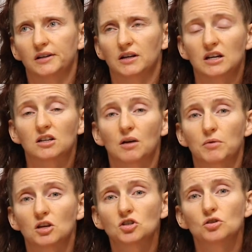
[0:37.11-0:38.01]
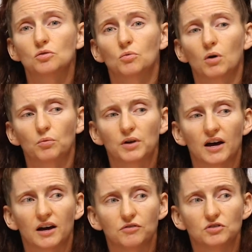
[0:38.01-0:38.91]
an economic issue, what we
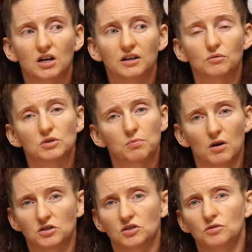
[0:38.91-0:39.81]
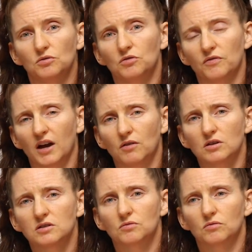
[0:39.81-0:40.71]
have done in response to the
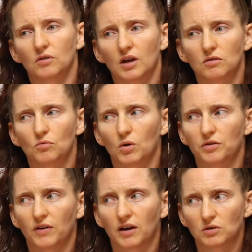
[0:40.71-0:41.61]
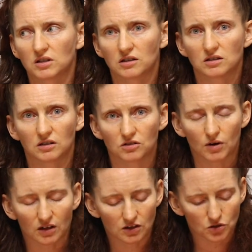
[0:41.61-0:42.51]
virus, than what the virus has done
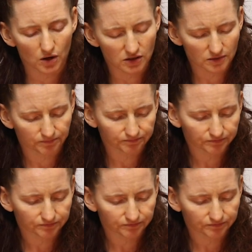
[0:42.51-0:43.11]
directly to us.